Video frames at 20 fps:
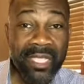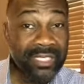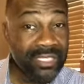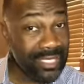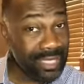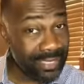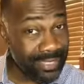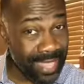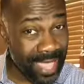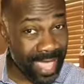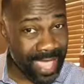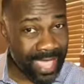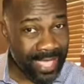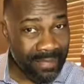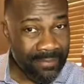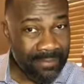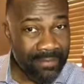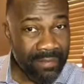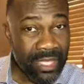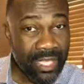Today,
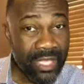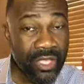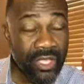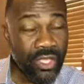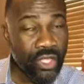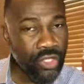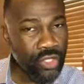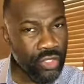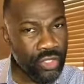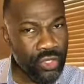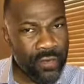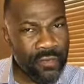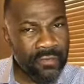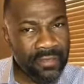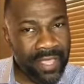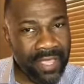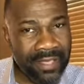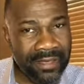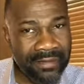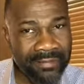you
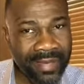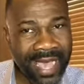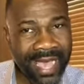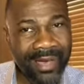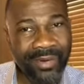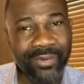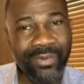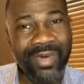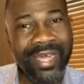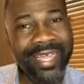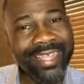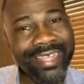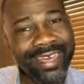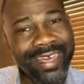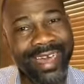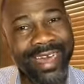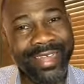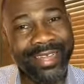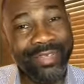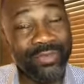think about what
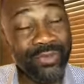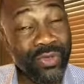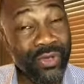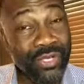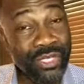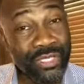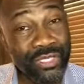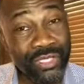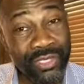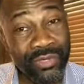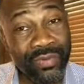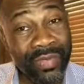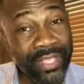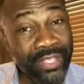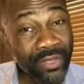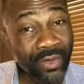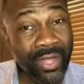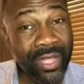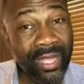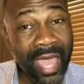God is going to do in
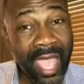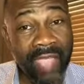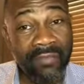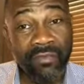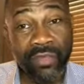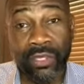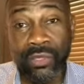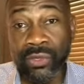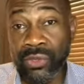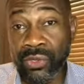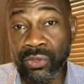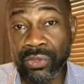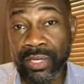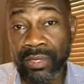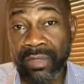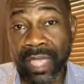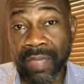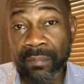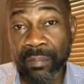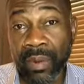your life
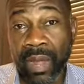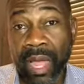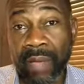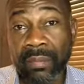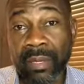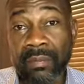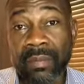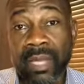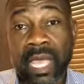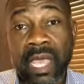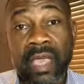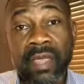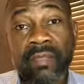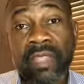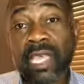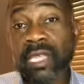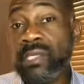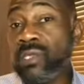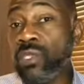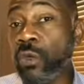concerning that problem
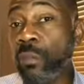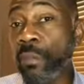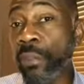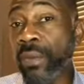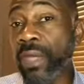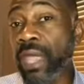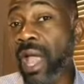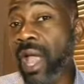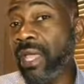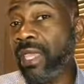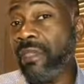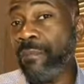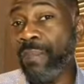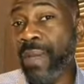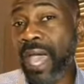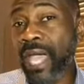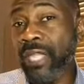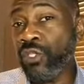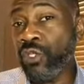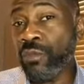that has so
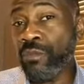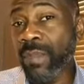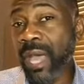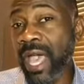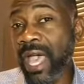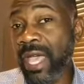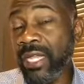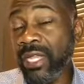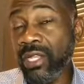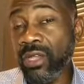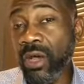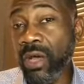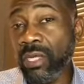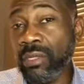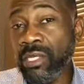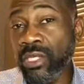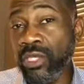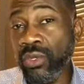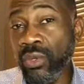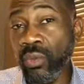preoccupied your mind and
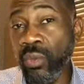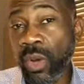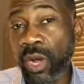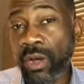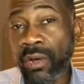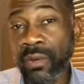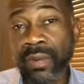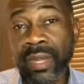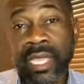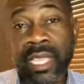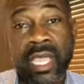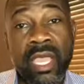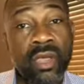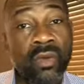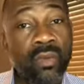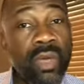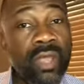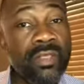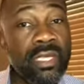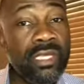causing you to worry
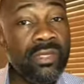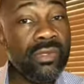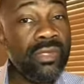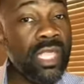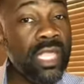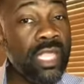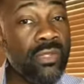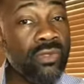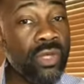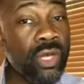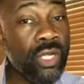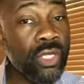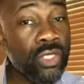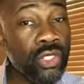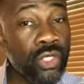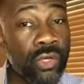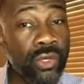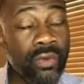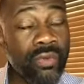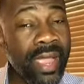whether this thing is going to
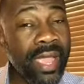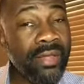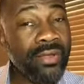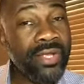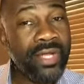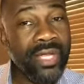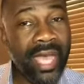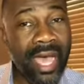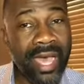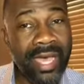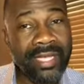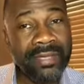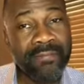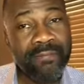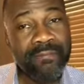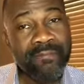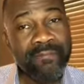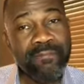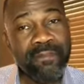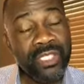turn around or not.
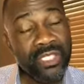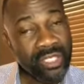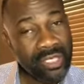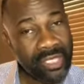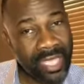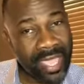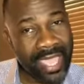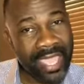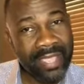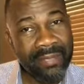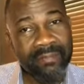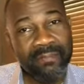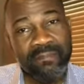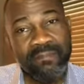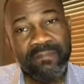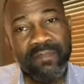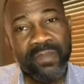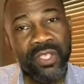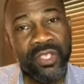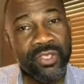Today,
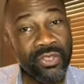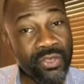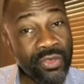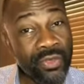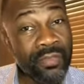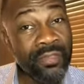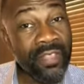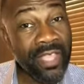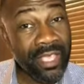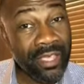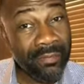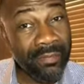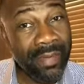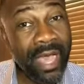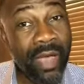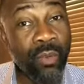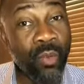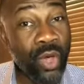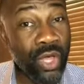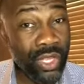you think
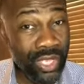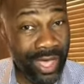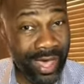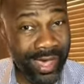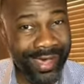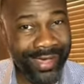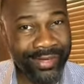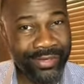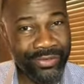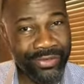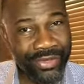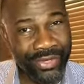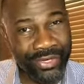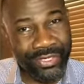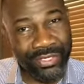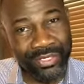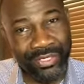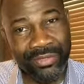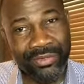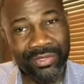about what God is going to
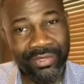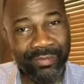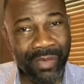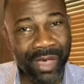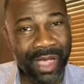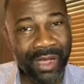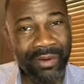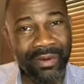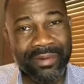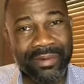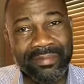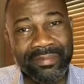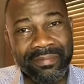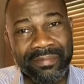do tomorrow.